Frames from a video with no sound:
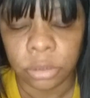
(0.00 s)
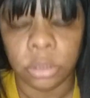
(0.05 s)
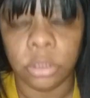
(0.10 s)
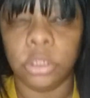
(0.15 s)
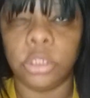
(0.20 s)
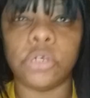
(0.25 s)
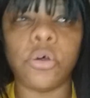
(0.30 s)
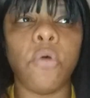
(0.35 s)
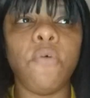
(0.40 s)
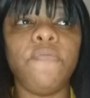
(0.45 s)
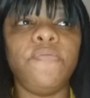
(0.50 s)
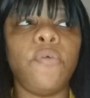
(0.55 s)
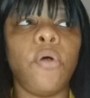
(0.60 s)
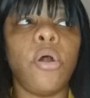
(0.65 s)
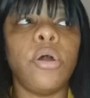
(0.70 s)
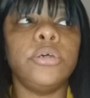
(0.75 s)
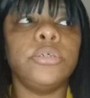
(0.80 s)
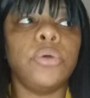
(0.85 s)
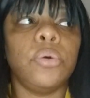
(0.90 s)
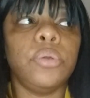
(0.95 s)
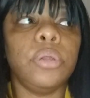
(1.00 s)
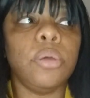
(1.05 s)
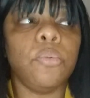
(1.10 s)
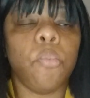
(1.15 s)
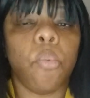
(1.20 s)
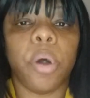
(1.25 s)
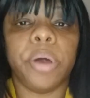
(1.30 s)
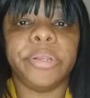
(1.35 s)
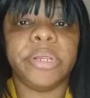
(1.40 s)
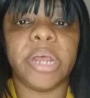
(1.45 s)
So far, it's only
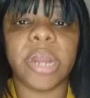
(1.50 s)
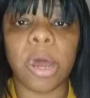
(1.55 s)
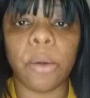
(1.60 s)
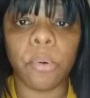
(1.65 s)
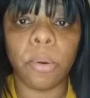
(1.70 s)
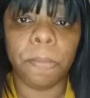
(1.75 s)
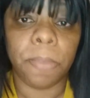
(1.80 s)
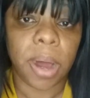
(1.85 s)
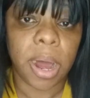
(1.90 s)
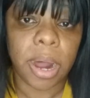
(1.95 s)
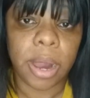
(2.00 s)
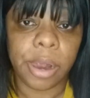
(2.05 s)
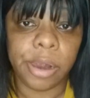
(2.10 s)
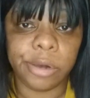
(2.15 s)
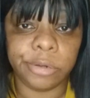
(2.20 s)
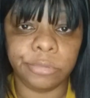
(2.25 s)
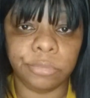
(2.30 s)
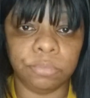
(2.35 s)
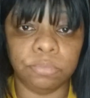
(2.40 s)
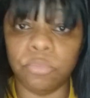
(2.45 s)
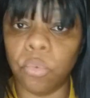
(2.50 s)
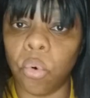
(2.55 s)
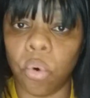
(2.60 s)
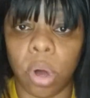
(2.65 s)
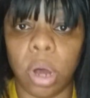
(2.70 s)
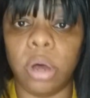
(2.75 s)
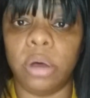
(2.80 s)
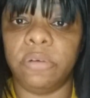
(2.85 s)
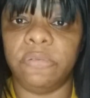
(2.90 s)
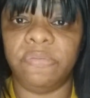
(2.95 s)
one that I would buy
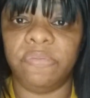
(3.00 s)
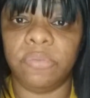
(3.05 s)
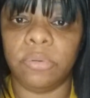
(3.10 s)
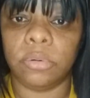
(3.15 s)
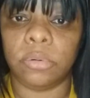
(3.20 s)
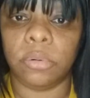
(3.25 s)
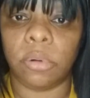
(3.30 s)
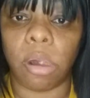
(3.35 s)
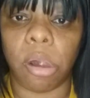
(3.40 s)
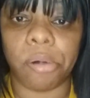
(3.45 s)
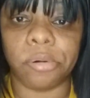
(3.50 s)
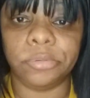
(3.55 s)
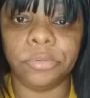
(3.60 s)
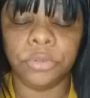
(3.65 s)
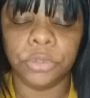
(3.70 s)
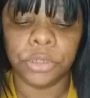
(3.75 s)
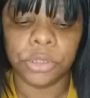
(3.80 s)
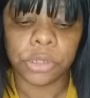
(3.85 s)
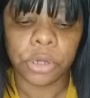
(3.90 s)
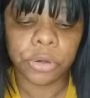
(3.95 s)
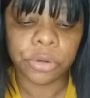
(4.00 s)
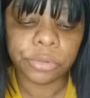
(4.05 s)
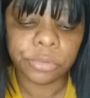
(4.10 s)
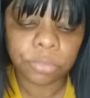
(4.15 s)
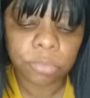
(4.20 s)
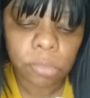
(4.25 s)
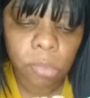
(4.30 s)
more of, you know?